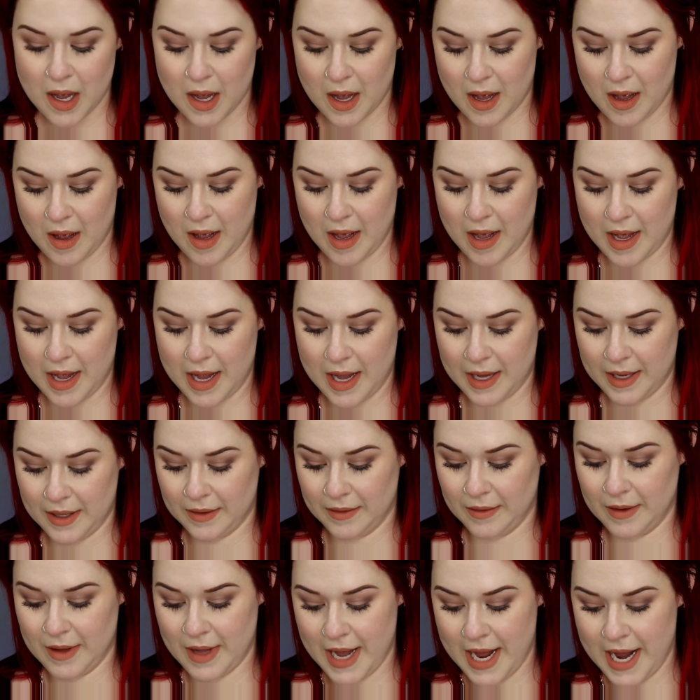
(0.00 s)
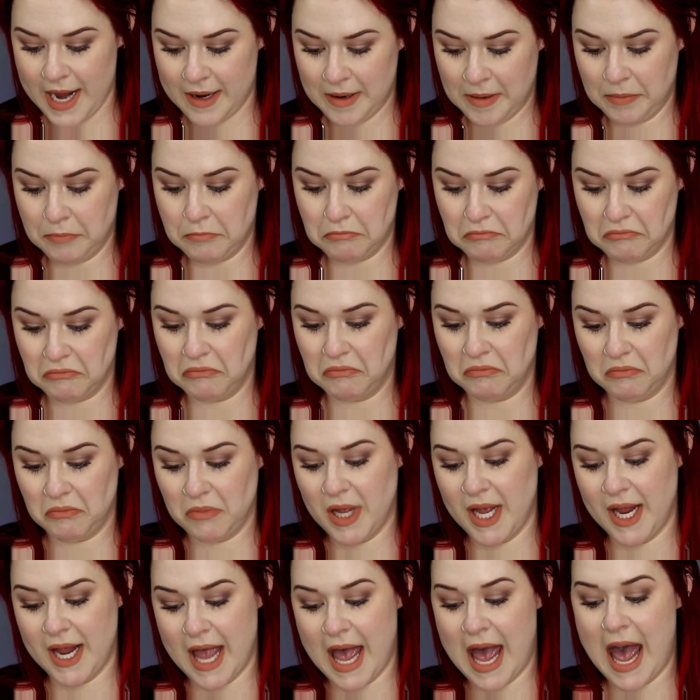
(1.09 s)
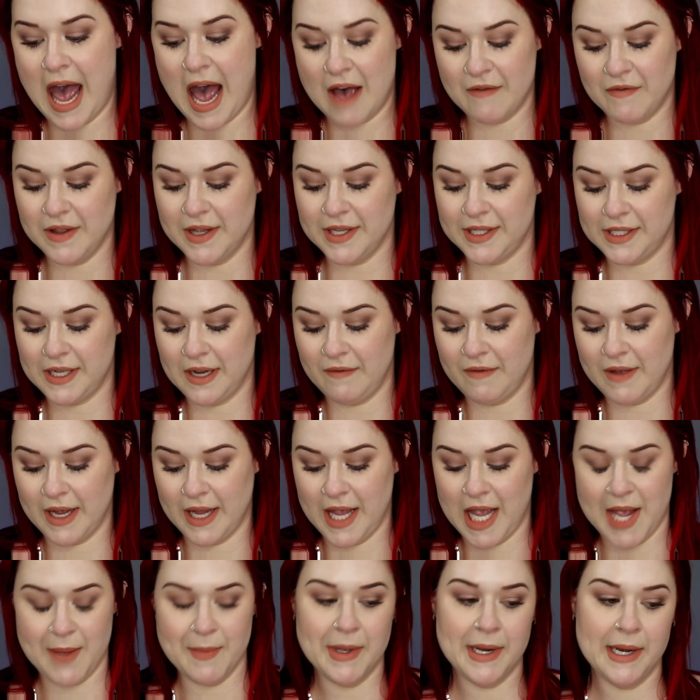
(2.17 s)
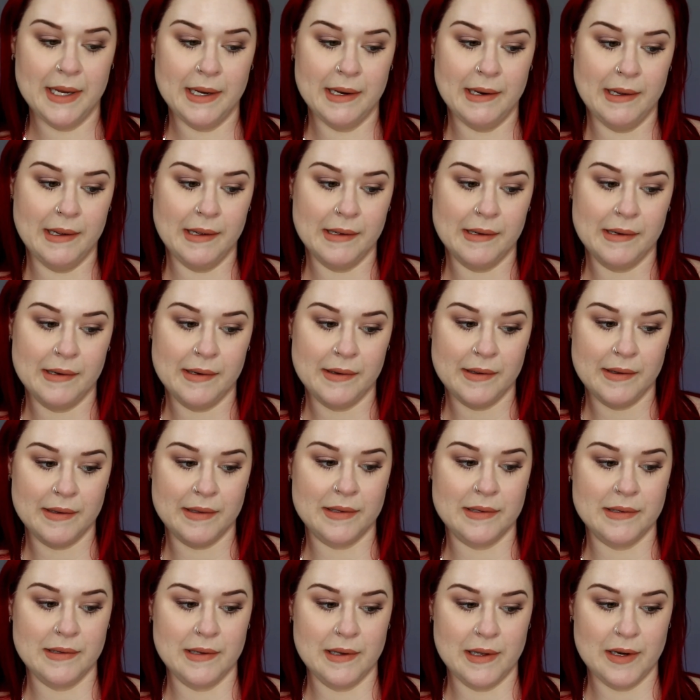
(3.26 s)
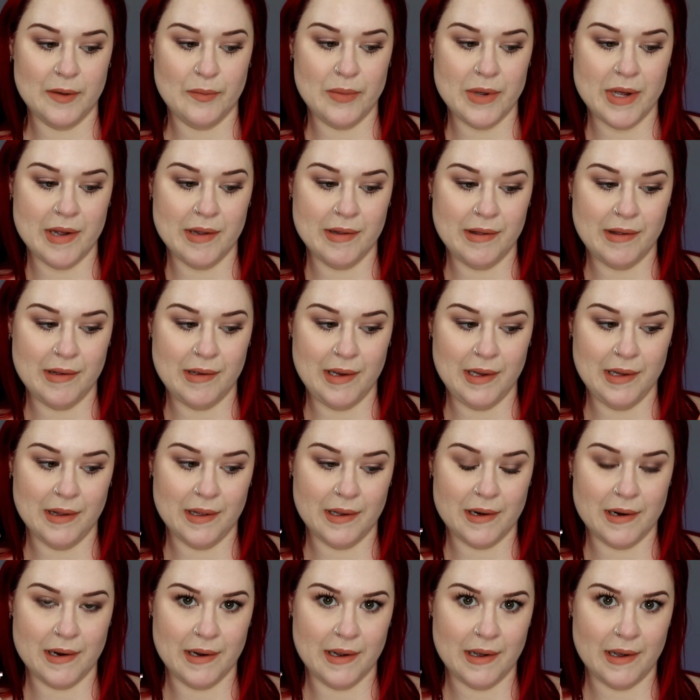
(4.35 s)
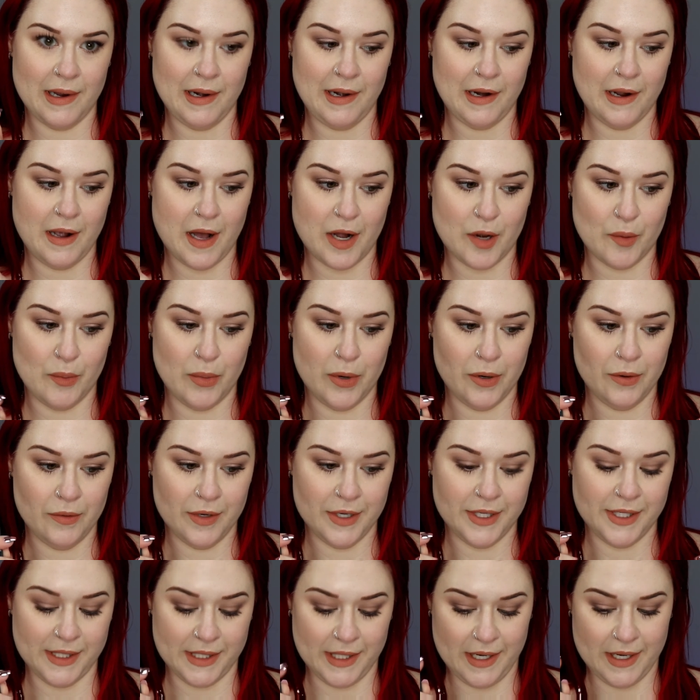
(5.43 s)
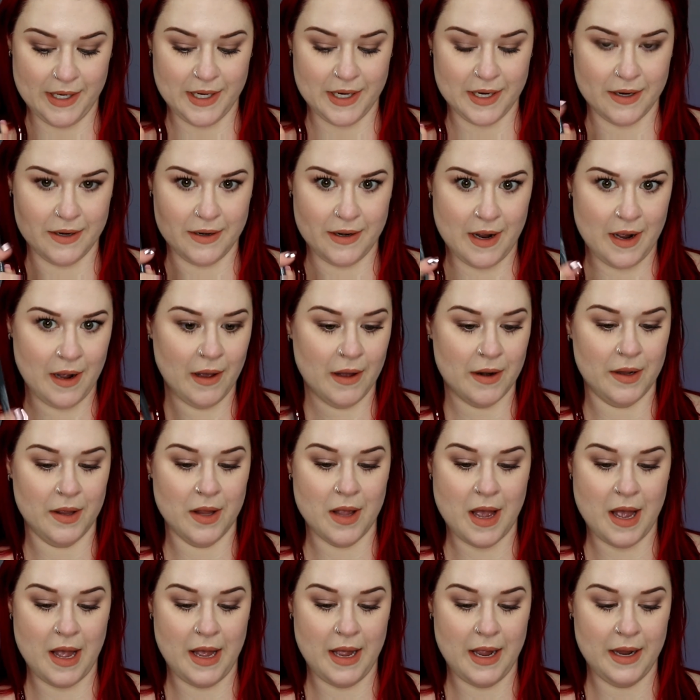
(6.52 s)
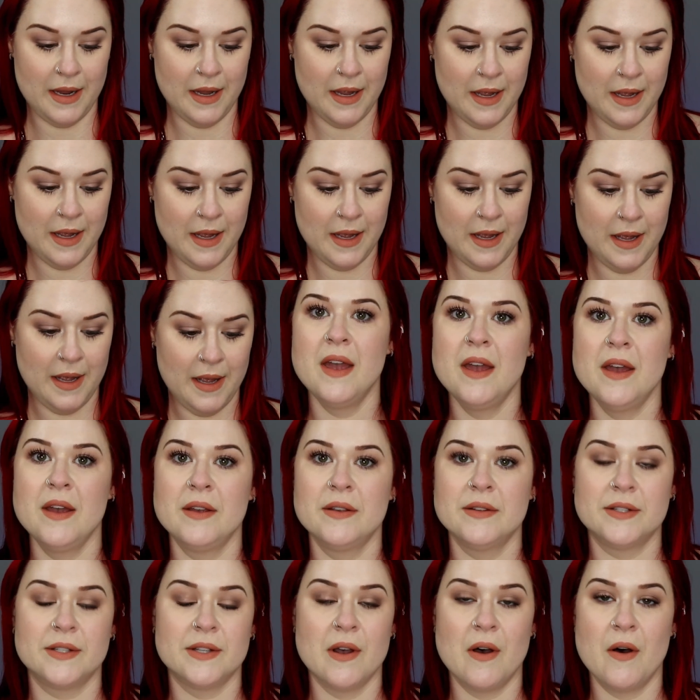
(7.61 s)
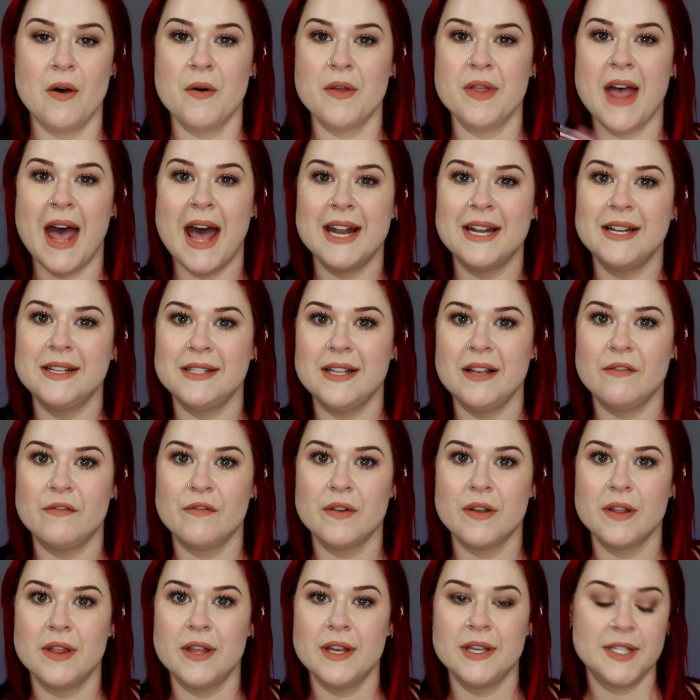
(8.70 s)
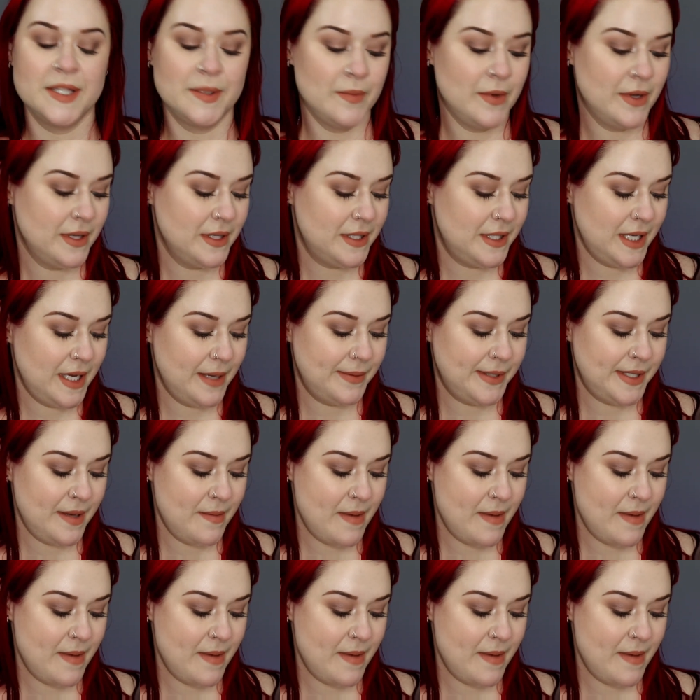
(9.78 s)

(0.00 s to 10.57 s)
I like half of the stuff that came in it, and it's not a bad thing that I kind of got a bonus in here, not gonna lie. So that is it for this month's Ipsy